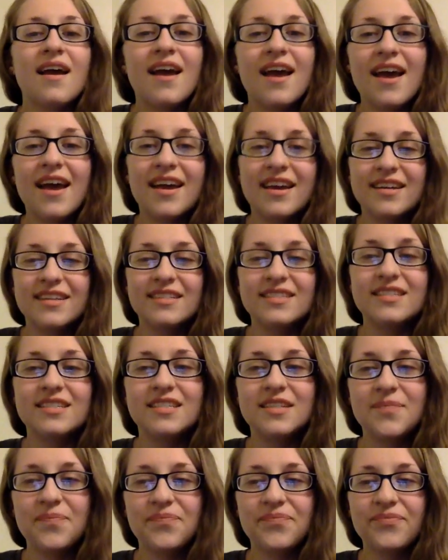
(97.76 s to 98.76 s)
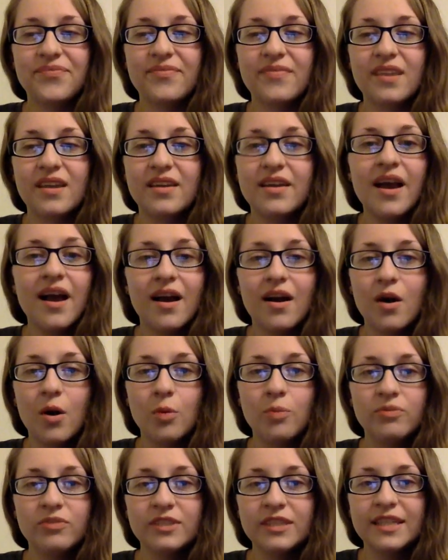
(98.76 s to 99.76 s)
And yeah,
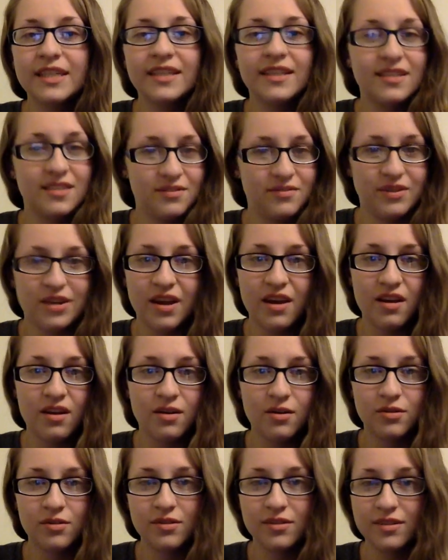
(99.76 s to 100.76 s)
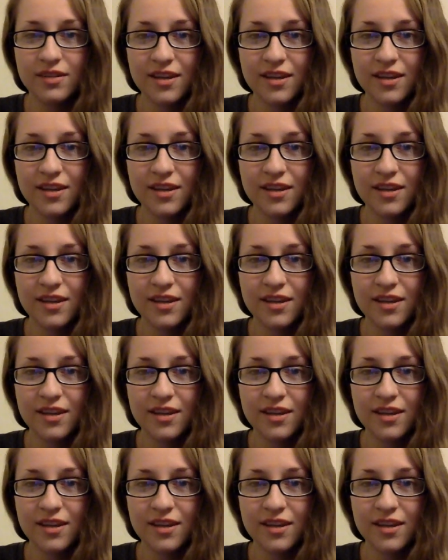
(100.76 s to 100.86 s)
hopefully this video,